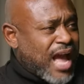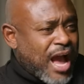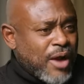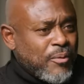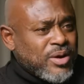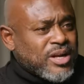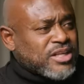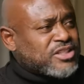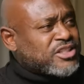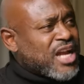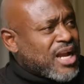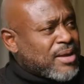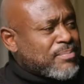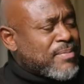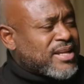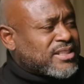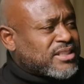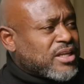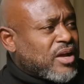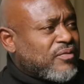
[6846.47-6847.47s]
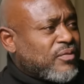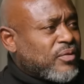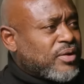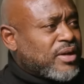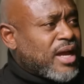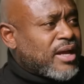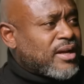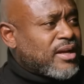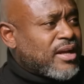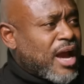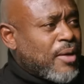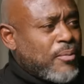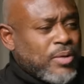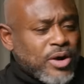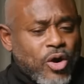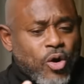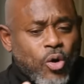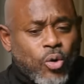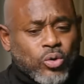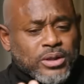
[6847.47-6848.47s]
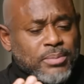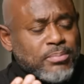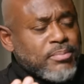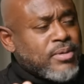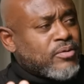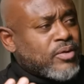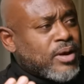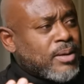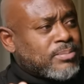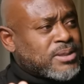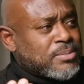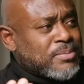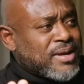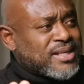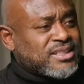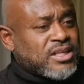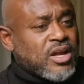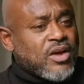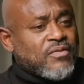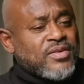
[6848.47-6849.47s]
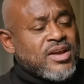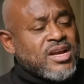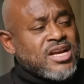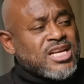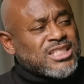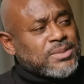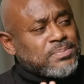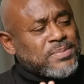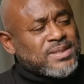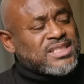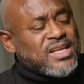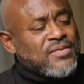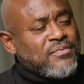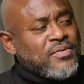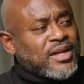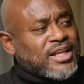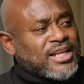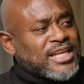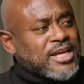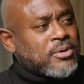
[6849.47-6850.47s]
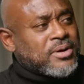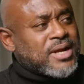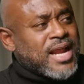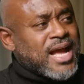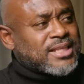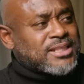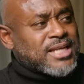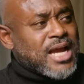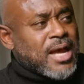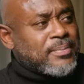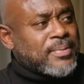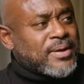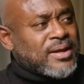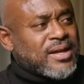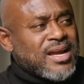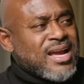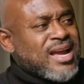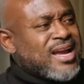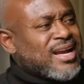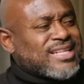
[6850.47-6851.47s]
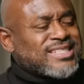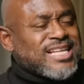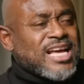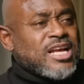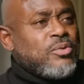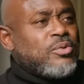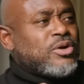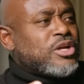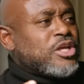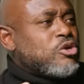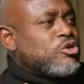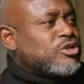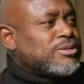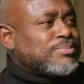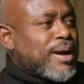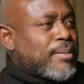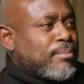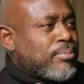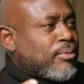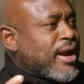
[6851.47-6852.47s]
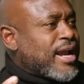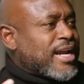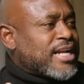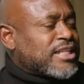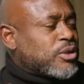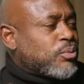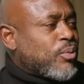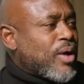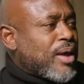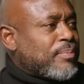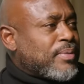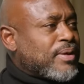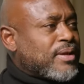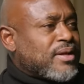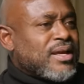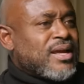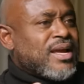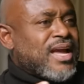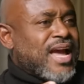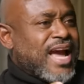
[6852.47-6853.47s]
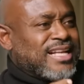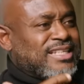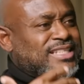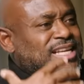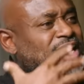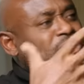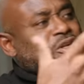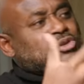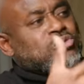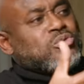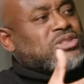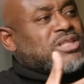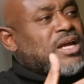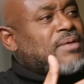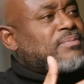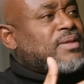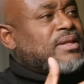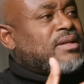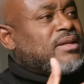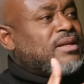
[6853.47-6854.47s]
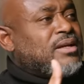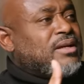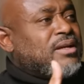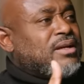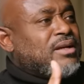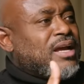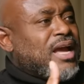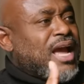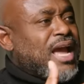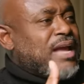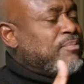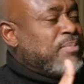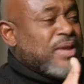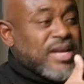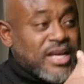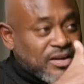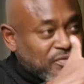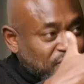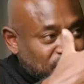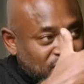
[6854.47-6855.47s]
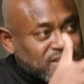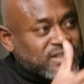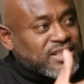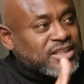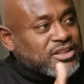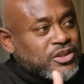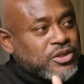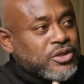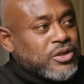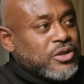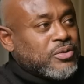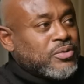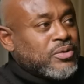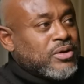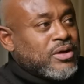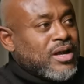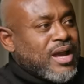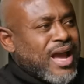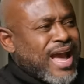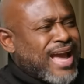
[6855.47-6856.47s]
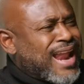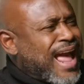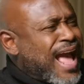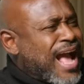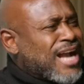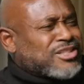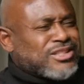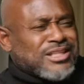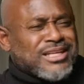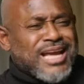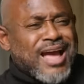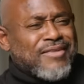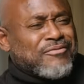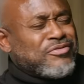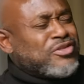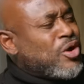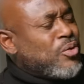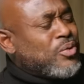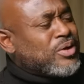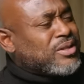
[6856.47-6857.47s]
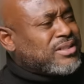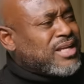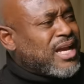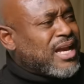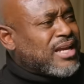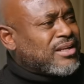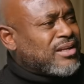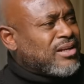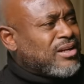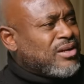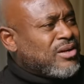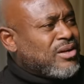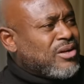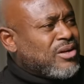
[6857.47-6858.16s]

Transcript: I want to check myself on that. I want to hold the mirror up to myself specifically on that topic because I don't want to use my brain as a weapon and tell you something and be convincing to you and actually have no intent